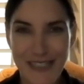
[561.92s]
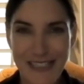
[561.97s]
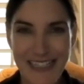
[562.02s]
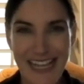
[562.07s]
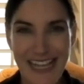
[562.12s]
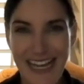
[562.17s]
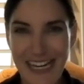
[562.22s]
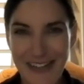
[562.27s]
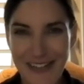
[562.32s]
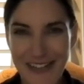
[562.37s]

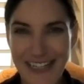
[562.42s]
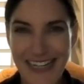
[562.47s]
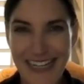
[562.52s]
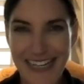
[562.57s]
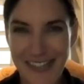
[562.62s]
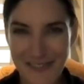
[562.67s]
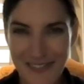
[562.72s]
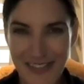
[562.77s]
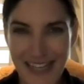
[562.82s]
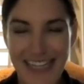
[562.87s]
area of
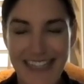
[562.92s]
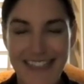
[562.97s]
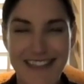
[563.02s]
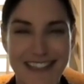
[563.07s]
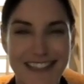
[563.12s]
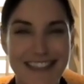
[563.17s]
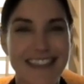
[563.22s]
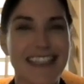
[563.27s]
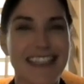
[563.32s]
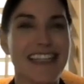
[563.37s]
Kansas
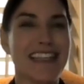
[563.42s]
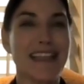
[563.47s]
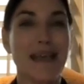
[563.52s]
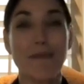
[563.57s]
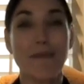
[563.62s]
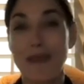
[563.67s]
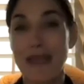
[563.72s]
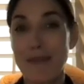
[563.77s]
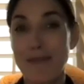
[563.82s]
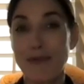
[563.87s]
City that
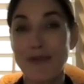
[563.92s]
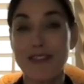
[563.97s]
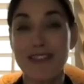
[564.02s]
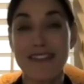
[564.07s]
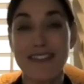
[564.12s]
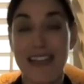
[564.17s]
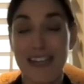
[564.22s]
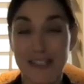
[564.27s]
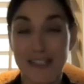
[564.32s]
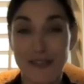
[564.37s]
people
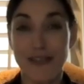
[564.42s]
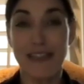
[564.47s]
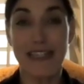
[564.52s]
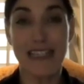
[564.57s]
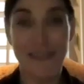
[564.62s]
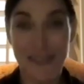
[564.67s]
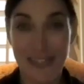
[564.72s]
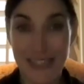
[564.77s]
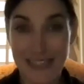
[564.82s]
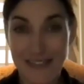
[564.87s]
desire
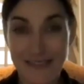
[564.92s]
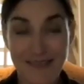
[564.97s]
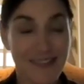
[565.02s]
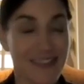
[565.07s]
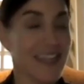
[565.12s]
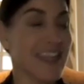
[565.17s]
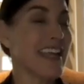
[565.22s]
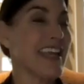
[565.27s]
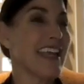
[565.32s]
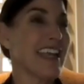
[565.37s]
living.
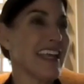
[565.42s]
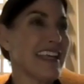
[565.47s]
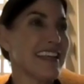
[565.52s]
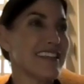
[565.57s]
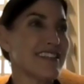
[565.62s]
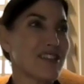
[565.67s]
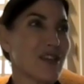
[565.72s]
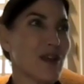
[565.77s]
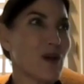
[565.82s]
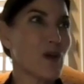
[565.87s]

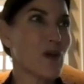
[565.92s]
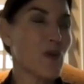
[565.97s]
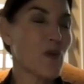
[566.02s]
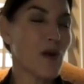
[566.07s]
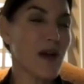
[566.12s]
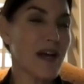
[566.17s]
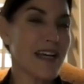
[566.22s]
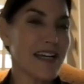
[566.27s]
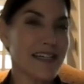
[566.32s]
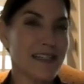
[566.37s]
So
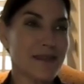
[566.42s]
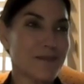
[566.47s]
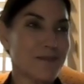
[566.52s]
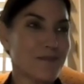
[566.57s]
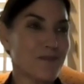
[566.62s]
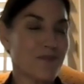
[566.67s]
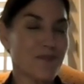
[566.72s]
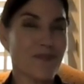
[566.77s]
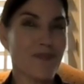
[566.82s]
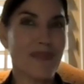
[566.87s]

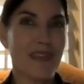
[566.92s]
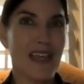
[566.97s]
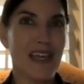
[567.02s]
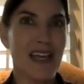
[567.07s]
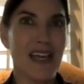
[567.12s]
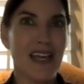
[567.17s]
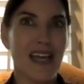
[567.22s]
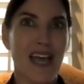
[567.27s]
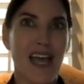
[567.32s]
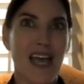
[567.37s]

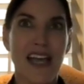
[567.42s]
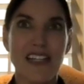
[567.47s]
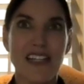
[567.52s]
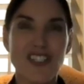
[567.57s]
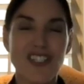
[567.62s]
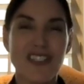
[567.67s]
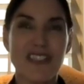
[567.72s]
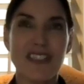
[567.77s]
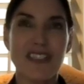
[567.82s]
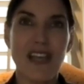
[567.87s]
I
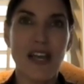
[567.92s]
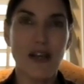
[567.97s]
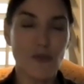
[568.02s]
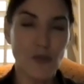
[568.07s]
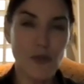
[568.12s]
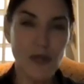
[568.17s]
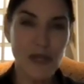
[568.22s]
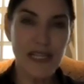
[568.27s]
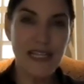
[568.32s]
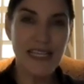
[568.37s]
just got
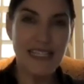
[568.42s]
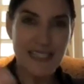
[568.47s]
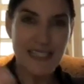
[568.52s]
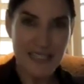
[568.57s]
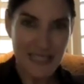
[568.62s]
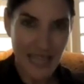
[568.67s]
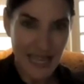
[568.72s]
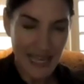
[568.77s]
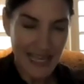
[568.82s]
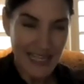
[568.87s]
really
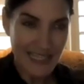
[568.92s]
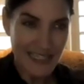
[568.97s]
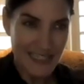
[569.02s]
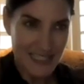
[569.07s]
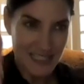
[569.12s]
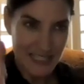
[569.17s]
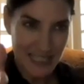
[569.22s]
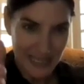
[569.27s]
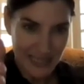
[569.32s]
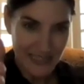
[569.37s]
head
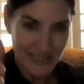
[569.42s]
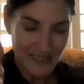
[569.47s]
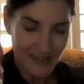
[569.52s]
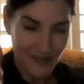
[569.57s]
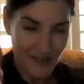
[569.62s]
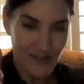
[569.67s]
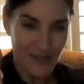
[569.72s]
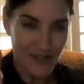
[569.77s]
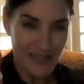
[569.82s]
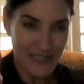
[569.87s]
set
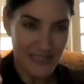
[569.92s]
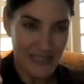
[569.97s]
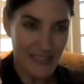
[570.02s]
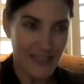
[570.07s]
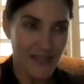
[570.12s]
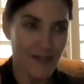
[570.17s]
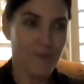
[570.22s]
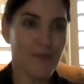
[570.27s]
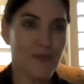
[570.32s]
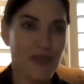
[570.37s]
on
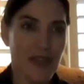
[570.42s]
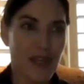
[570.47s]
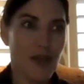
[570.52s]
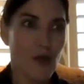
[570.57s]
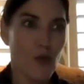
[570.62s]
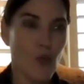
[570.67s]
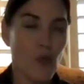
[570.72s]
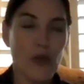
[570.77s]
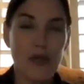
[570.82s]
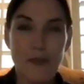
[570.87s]

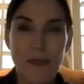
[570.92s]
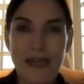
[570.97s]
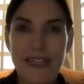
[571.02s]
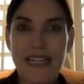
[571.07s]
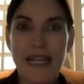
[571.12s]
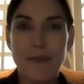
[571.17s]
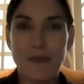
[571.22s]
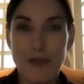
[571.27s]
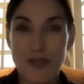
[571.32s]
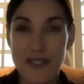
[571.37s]
what do my
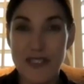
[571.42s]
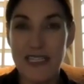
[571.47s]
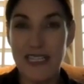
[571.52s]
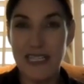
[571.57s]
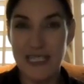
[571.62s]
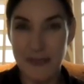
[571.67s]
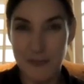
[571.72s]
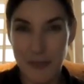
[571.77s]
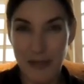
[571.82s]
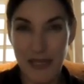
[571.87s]
numbers need to
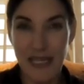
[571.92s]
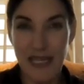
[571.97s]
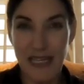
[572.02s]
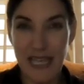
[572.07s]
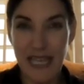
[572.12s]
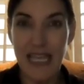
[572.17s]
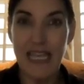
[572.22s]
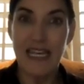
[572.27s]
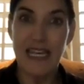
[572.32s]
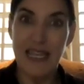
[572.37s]
be.
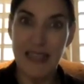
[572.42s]
And